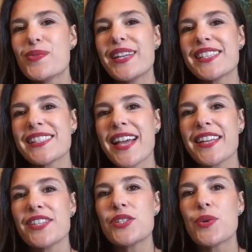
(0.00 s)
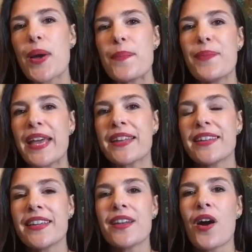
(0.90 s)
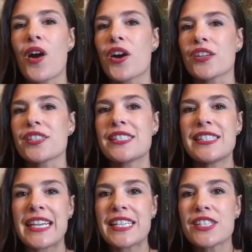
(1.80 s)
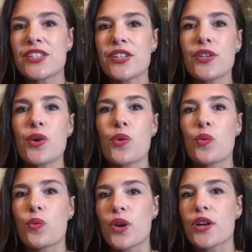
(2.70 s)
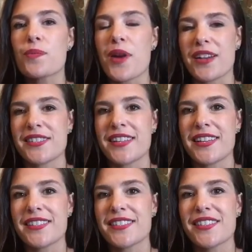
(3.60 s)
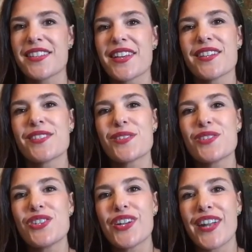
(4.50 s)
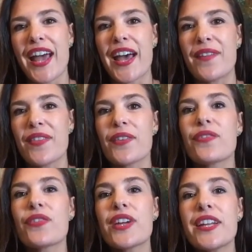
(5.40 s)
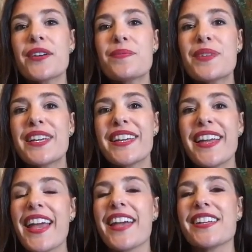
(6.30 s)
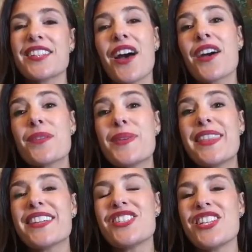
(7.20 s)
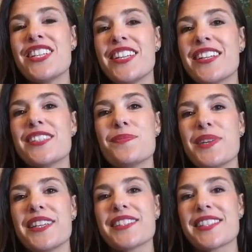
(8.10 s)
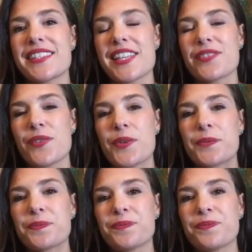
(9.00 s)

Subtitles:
we decided to abandon our standard work process so she could have the freedom and autonomy that she needed to be successful.